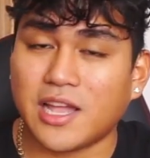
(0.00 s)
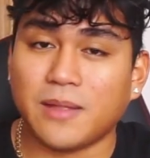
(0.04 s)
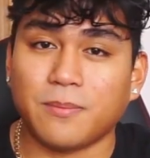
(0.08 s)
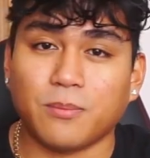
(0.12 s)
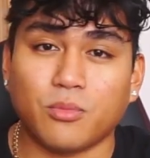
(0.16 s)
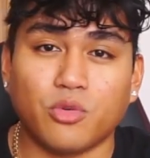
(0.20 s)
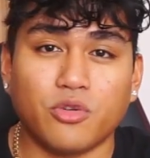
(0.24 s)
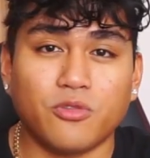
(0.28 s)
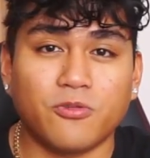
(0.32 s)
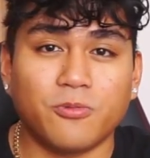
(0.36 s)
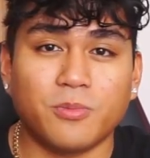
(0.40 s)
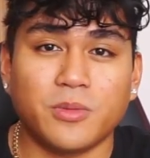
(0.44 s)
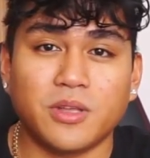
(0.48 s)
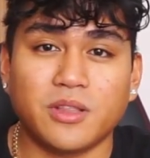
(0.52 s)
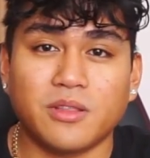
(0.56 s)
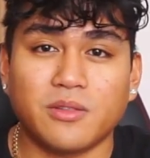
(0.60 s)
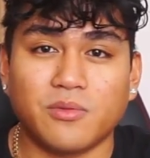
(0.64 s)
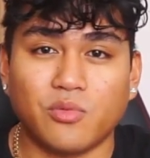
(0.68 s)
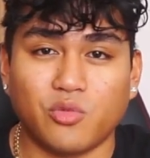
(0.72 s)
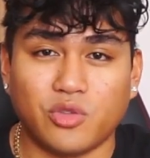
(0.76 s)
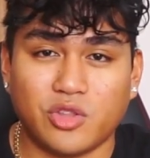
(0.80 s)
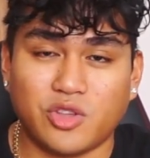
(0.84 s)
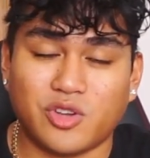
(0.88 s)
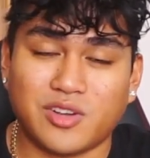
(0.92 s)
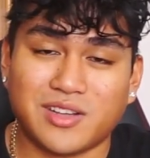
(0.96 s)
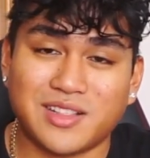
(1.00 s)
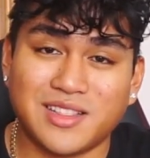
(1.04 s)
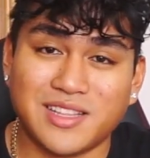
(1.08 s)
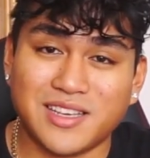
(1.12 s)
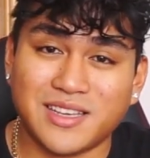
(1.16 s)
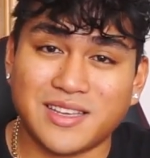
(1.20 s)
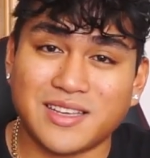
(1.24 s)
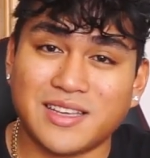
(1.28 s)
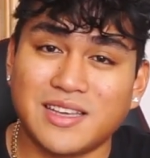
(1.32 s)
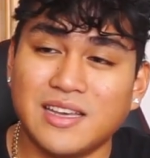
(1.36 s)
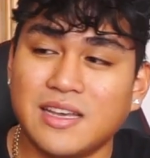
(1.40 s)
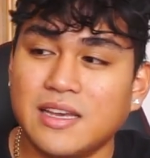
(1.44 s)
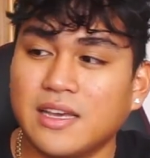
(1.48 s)
movement when you
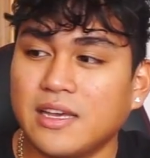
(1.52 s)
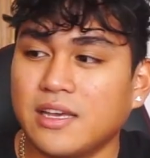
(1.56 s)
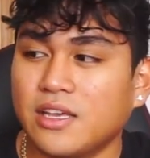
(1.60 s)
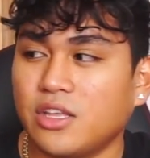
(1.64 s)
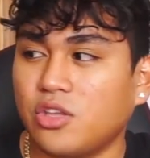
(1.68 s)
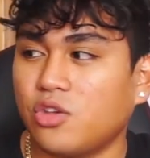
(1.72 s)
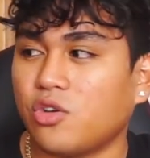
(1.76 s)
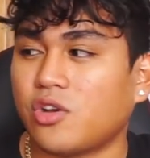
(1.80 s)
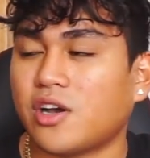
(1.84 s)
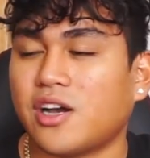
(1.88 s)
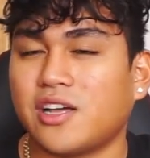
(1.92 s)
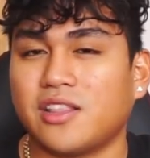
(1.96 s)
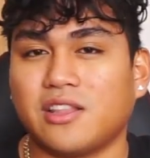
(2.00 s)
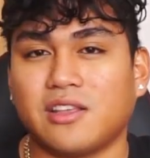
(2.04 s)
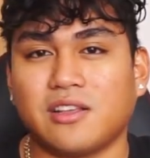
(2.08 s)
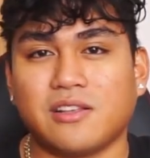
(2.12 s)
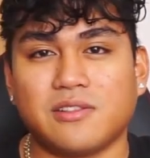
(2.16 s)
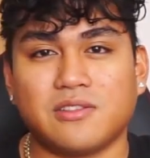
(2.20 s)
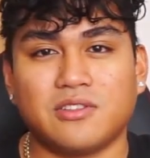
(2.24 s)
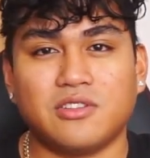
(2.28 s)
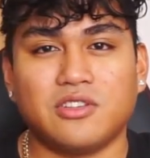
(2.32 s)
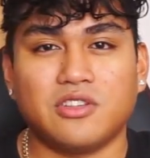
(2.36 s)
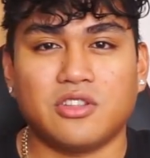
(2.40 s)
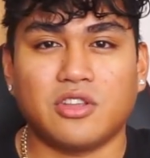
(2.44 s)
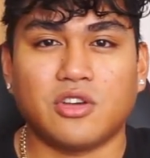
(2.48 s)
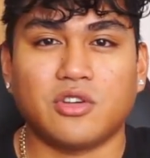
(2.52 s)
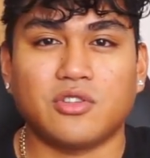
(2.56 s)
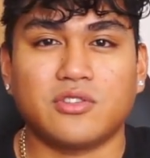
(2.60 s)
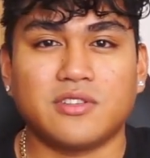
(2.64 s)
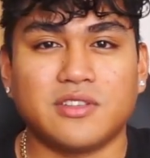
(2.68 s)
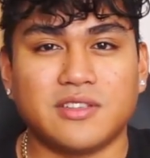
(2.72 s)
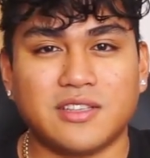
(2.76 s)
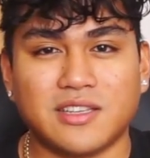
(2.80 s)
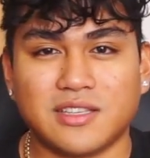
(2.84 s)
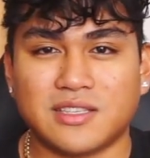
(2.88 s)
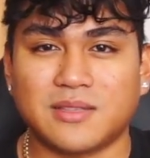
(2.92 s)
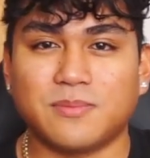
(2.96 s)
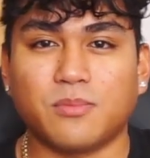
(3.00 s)
click, kind of,
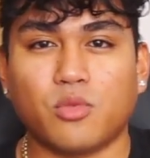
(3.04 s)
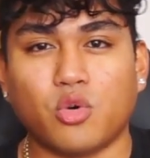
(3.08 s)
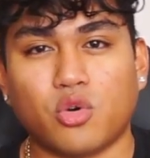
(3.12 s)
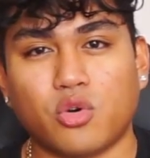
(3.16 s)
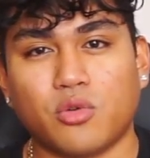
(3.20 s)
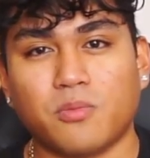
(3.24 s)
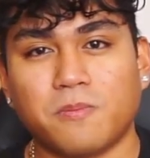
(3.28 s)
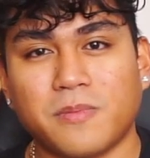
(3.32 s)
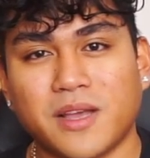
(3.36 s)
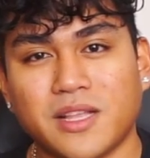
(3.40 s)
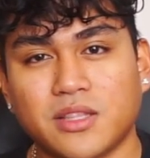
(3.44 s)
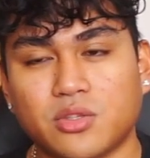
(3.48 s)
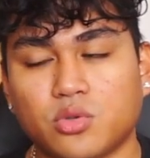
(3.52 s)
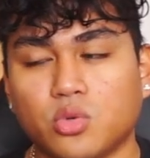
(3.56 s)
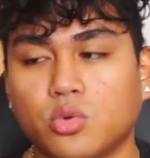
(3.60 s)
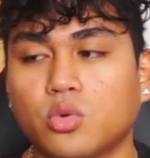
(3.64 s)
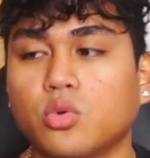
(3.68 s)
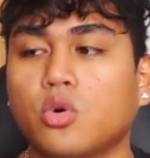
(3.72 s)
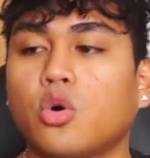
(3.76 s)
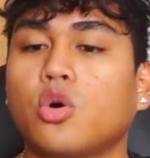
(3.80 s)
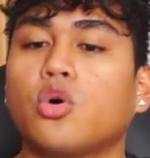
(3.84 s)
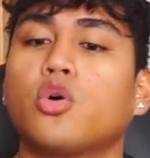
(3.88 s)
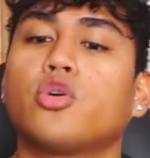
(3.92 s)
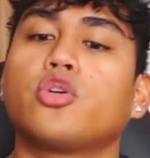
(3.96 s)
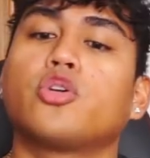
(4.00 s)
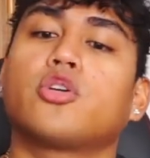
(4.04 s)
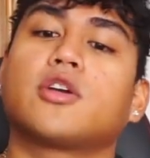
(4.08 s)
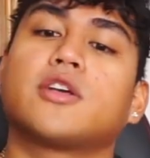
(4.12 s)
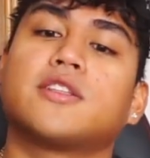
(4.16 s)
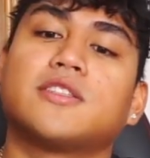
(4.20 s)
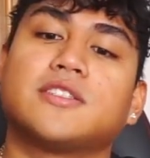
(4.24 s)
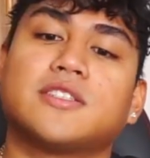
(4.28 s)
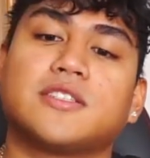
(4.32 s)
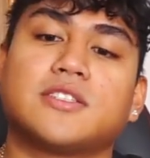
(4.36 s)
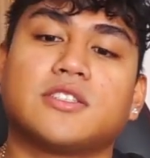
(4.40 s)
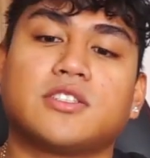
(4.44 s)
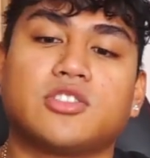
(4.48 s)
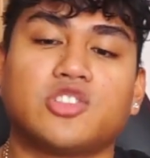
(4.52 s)
that's more mental, or you can
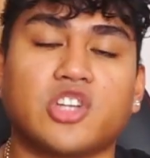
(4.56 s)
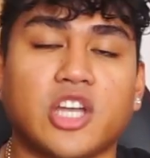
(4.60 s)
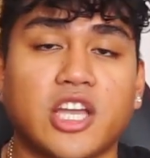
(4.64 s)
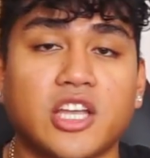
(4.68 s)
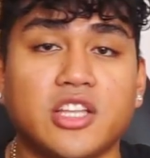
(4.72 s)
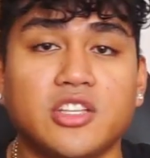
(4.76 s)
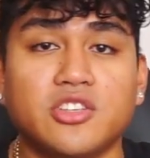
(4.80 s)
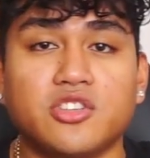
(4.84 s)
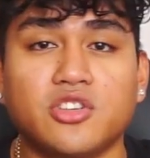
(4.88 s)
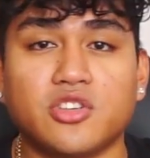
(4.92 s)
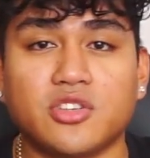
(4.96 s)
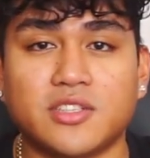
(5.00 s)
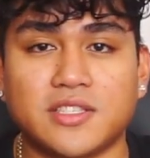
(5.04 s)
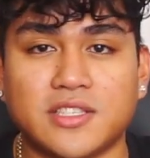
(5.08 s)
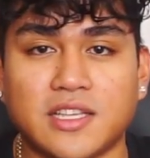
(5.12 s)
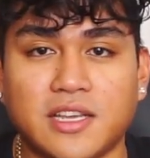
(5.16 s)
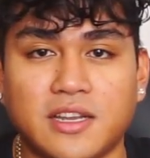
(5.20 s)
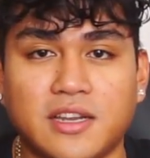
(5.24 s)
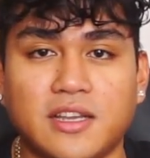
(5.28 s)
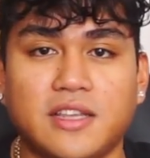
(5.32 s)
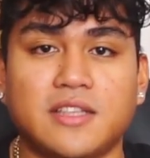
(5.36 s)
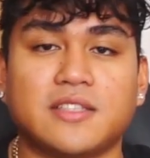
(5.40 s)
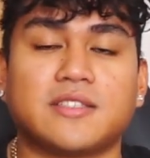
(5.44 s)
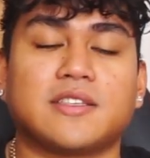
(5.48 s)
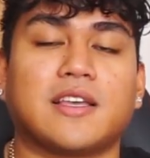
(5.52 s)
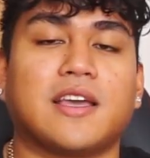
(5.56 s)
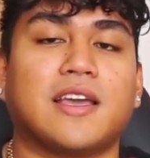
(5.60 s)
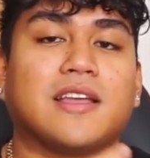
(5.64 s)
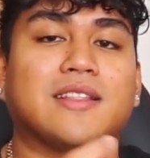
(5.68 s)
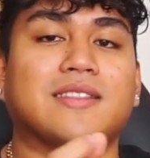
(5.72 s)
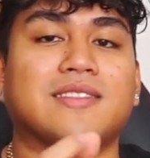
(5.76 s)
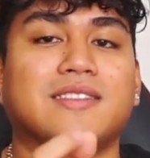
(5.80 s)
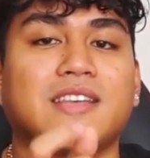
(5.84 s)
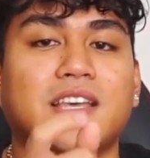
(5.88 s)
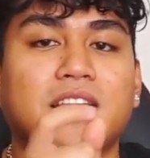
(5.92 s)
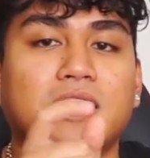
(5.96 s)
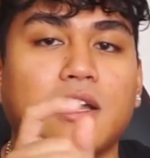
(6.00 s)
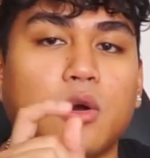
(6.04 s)
just change your settings and
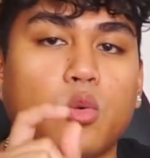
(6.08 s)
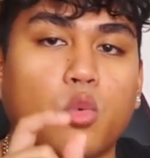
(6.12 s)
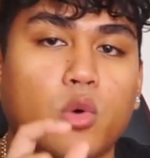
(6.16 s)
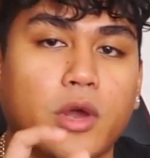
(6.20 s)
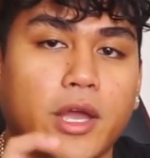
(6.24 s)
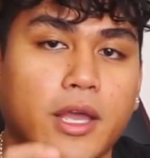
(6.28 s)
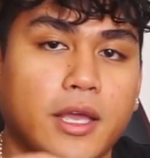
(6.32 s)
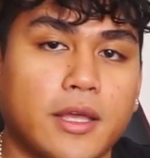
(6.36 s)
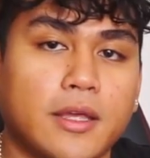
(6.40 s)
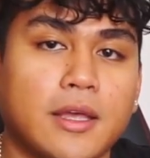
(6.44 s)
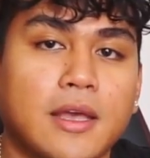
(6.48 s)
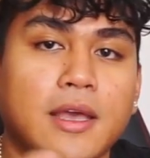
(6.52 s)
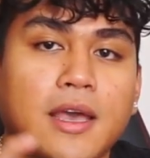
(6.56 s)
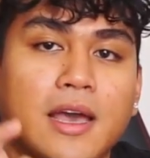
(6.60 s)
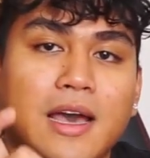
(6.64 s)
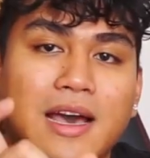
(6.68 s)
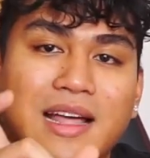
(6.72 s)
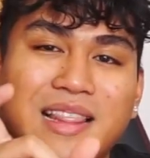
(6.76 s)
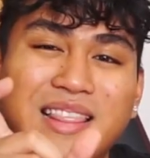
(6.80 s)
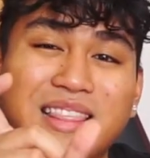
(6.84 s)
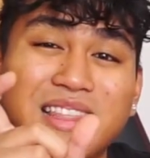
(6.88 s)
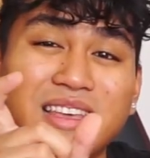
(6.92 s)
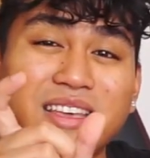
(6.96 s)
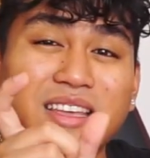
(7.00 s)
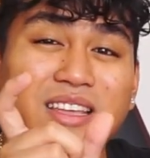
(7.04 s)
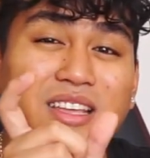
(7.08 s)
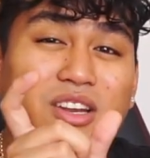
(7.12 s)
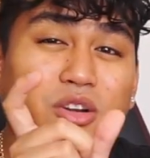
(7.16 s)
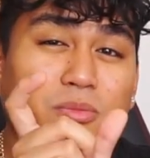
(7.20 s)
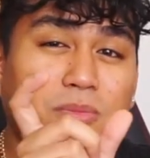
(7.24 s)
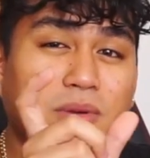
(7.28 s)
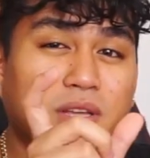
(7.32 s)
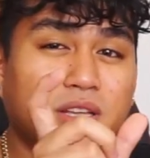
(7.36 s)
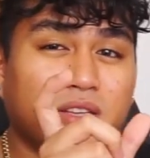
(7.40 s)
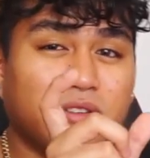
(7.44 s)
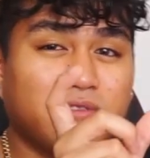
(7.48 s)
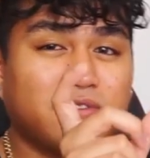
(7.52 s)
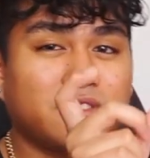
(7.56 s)
take away a little
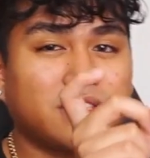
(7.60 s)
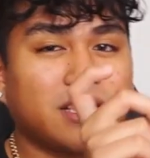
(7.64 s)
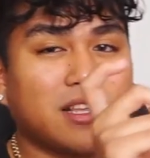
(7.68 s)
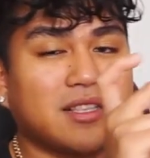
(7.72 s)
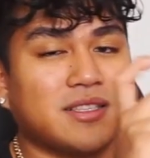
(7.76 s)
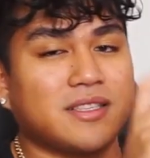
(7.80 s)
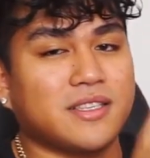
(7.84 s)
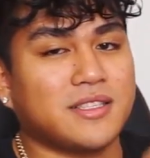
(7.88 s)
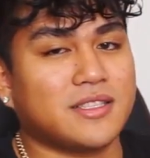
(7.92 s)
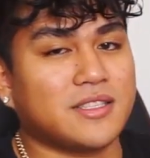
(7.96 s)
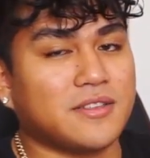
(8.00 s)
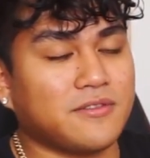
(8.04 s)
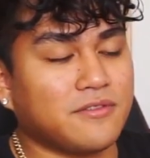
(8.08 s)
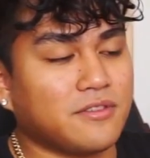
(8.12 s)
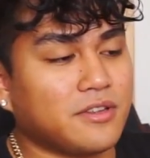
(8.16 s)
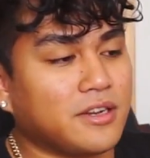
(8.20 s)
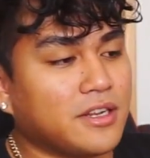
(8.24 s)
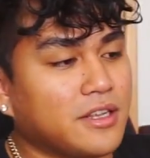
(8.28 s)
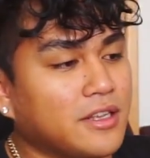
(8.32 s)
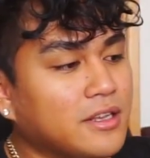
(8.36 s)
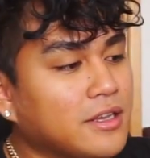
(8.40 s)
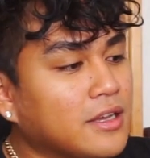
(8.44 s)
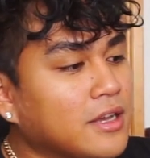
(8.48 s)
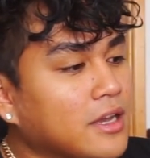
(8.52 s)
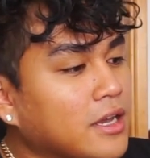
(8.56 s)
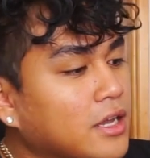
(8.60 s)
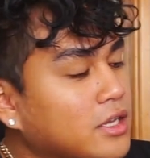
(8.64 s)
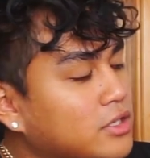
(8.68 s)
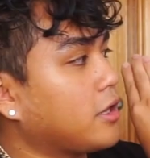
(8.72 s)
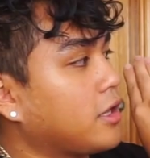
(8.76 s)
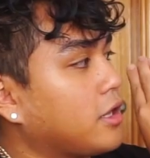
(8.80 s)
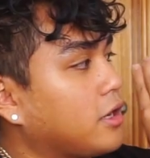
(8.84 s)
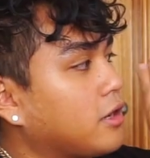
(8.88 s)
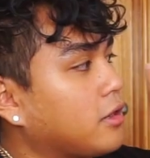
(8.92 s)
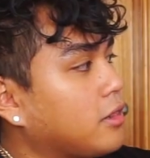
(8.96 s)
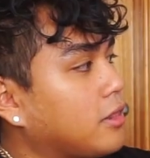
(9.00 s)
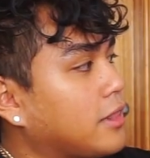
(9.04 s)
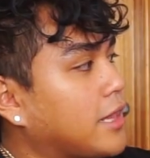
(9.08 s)
bit of sensitivity.
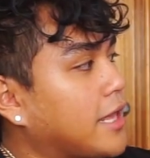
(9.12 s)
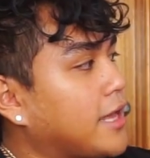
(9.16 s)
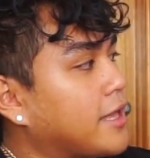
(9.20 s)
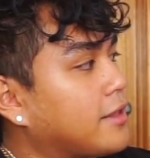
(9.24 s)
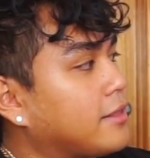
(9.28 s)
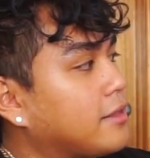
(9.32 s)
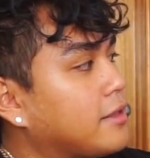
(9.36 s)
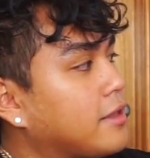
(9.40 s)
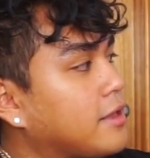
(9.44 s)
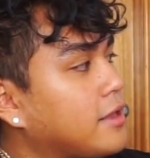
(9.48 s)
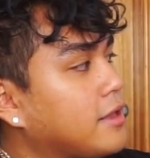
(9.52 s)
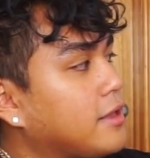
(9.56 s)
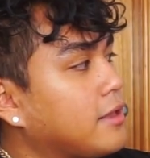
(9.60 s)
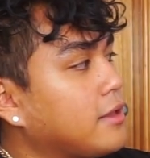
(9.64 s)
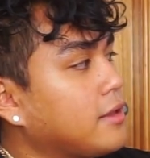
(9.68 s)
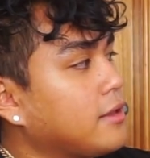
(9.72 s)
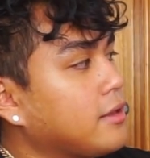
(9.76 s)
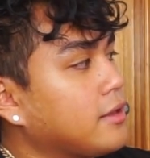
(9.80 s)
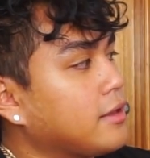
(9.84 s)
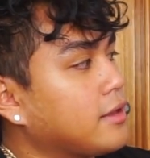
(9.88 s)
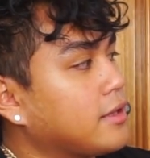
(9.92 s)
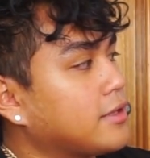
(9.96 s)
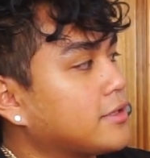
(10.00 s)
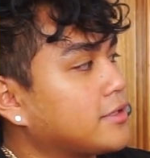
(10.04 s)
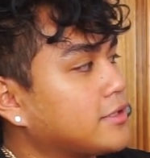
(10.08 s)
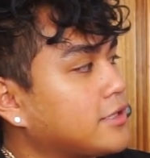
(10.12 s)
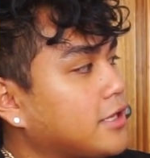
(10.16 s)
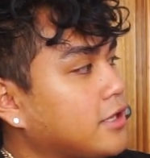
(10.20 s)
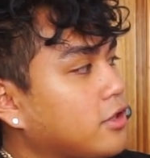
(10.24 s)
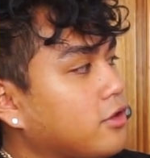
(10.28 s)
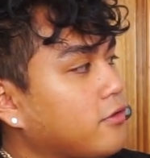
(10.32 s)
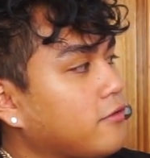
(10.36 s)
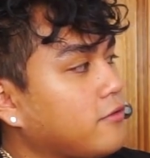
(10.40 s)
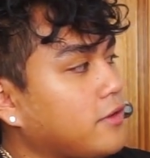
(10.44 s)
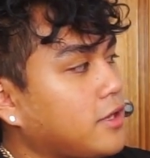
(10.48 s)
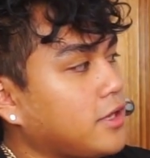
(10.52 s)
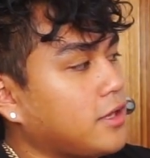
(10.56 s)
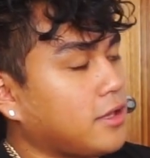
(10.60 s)
It'll land here instead
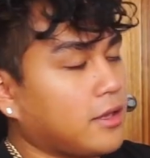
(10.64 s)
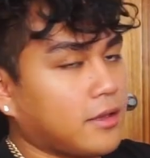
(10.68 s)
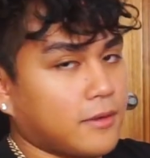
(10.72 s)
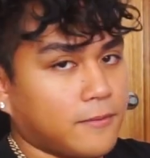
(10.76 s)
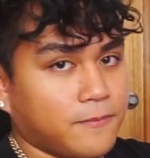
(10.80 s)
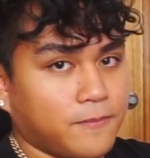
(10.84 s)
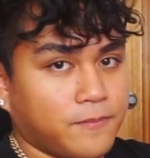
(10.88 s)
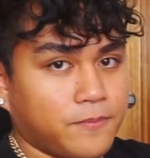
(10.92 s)
of here.